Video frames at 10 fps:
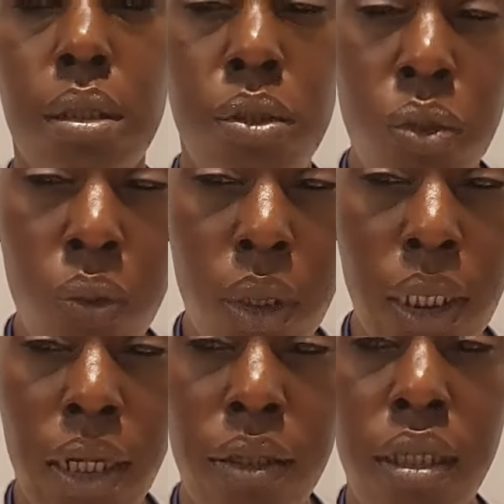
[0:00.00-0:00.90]
do a
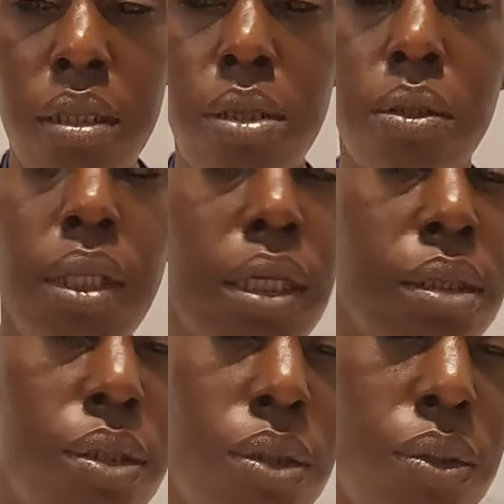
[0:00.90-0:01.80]
lot of things you're led
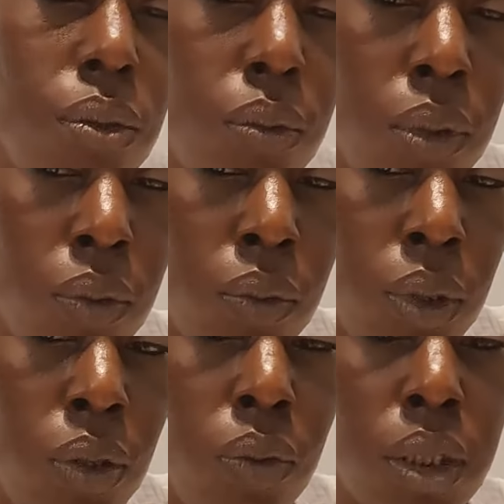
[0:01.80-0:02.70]
to do, when
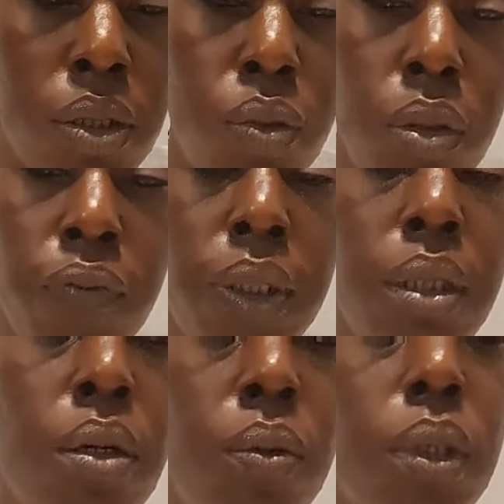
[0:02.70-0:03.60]
you intuitively
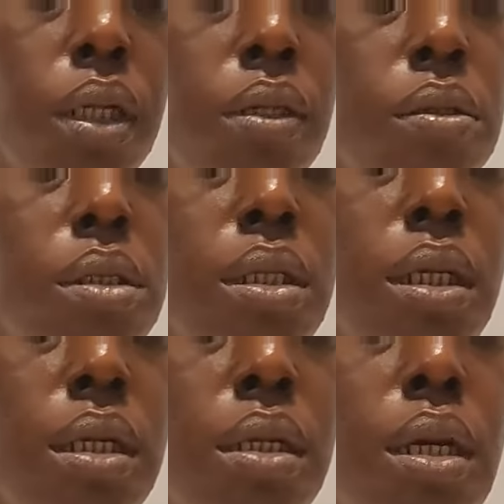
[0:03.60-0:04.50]
know what others
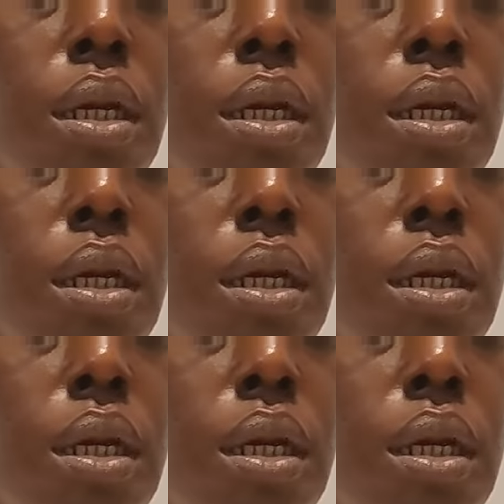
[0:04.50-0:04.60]
need,